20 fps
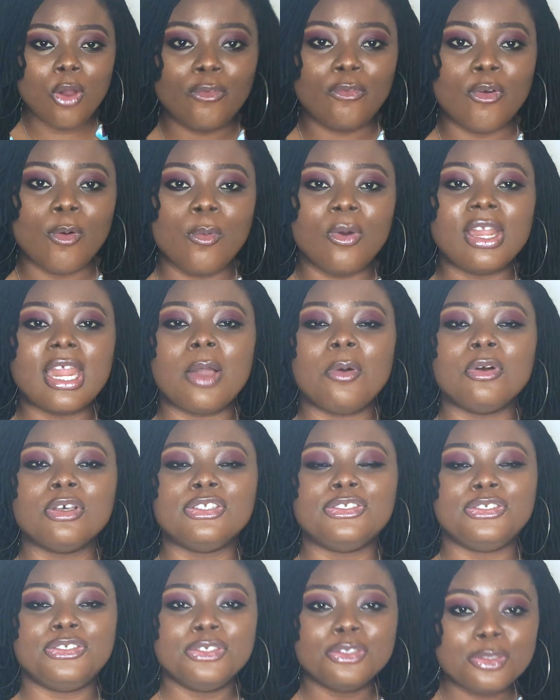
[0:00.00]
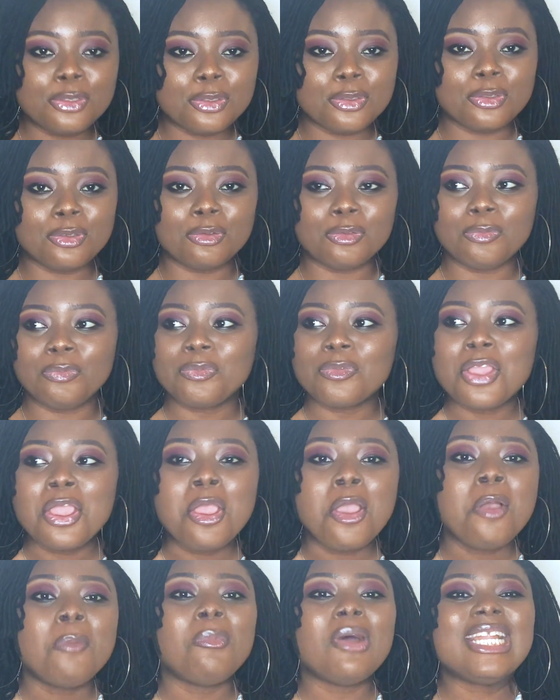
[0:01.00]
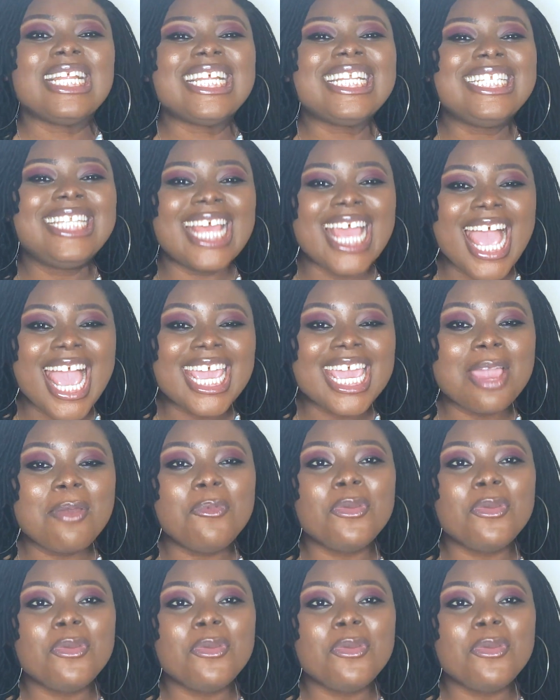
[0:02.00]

from what I was used to. But the day I came